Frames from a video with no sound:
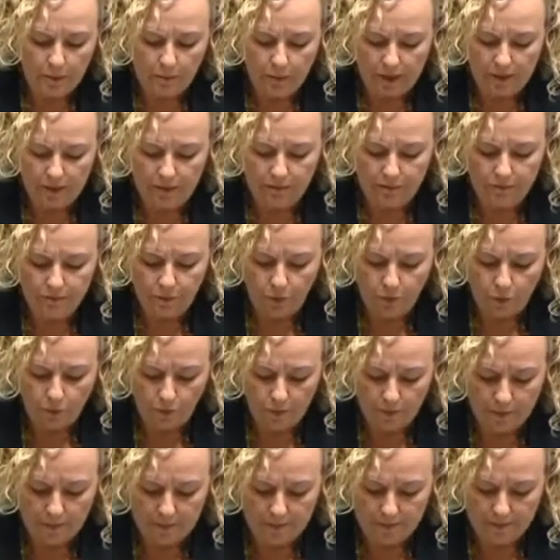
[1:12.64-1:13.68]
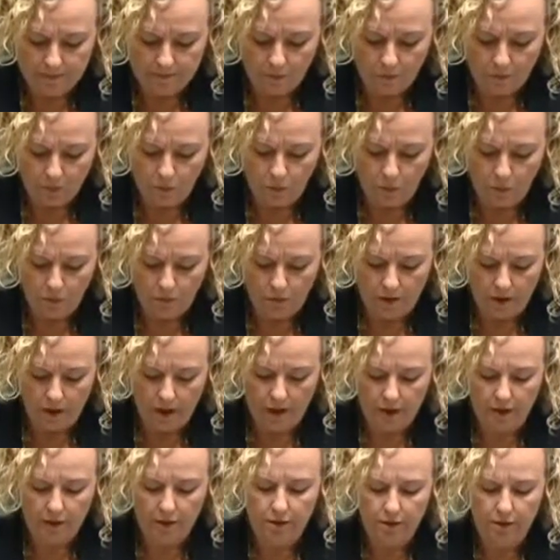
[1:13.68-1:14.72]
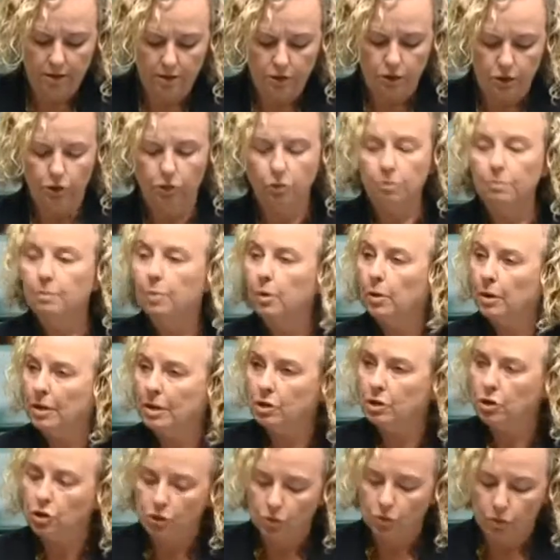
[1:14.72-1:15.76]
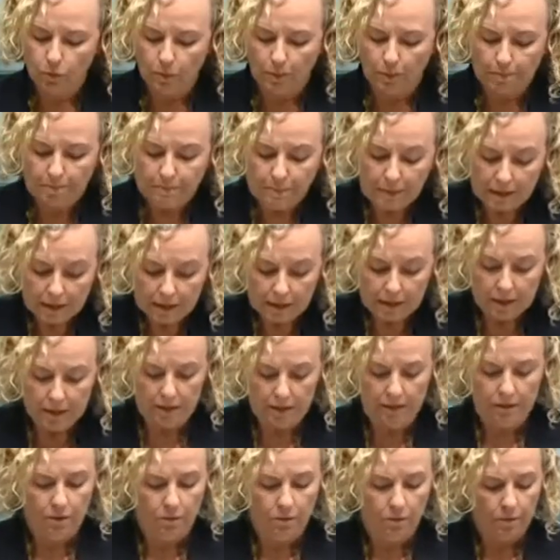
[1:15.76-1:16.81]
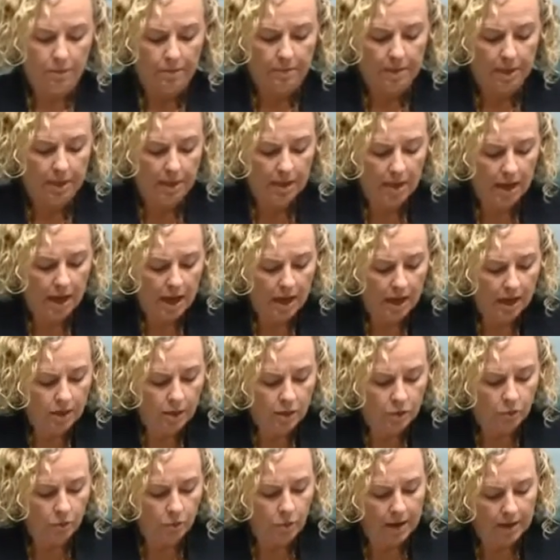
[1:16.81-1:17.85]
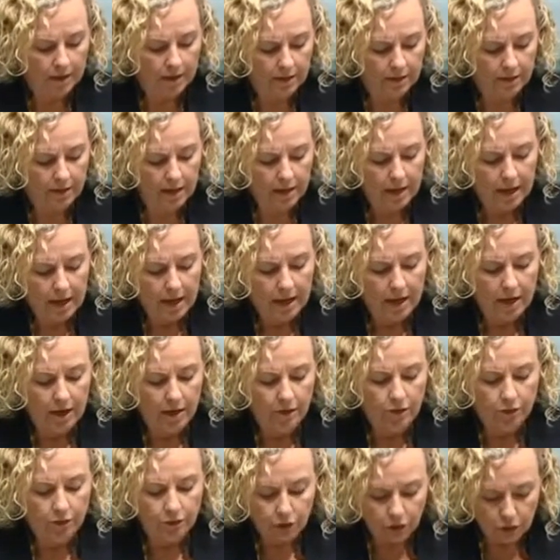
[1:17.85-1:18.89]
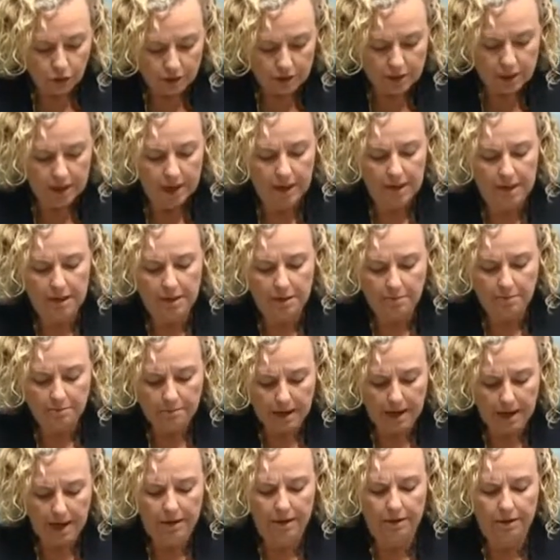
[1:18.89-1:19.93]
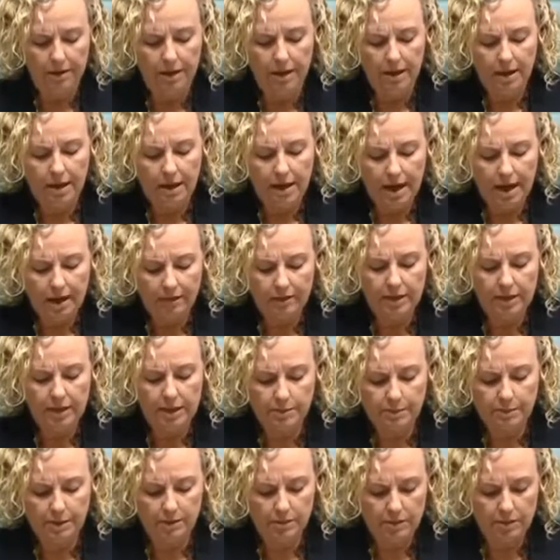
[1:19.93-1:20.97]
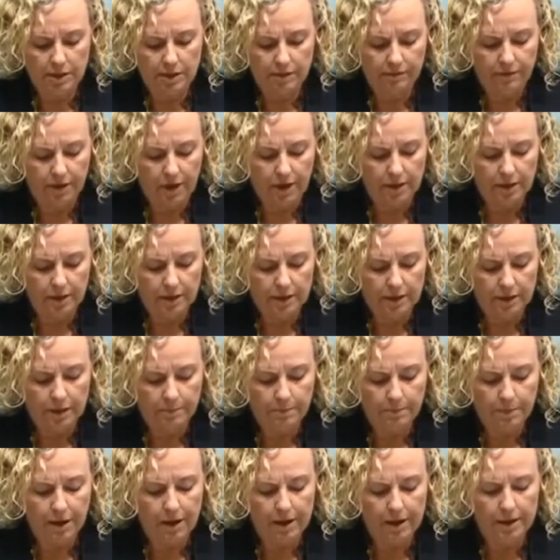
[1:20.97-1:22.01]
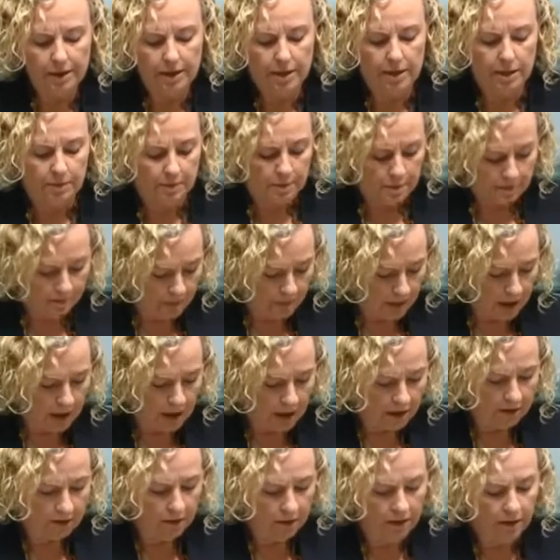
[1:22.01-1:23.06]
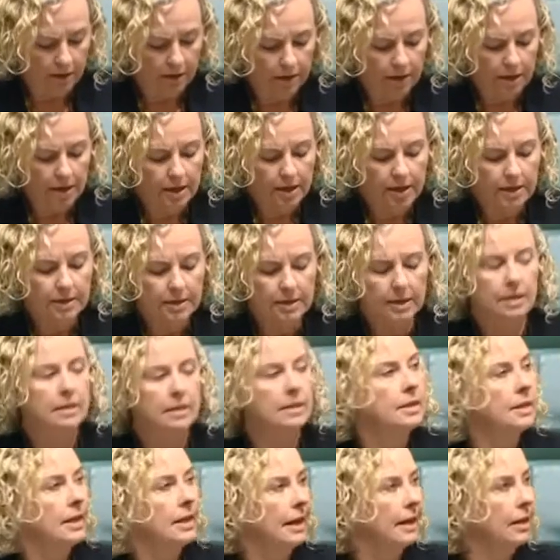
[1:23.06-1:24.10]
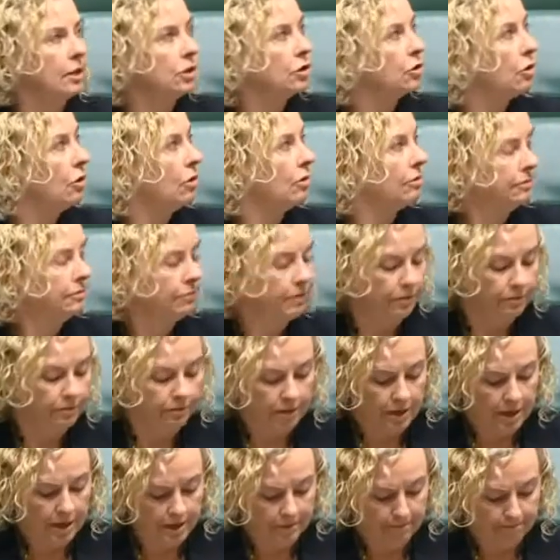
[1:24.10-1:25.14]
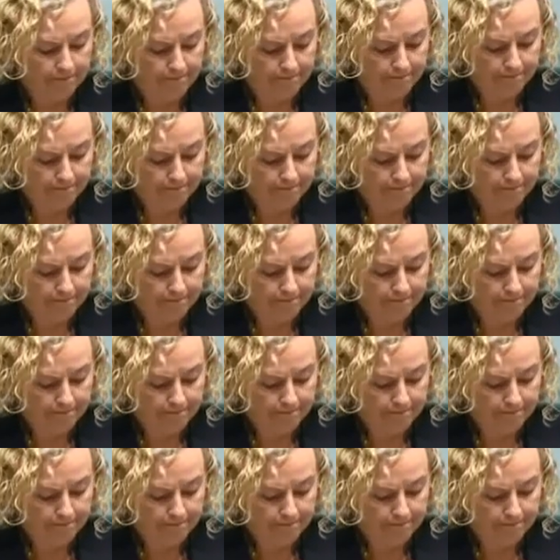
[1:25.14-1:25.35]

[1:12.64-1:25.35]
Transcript: one in four women, or 2.2 million women, and one in 13 men have experienced violence by an intimate partner since the age of 15.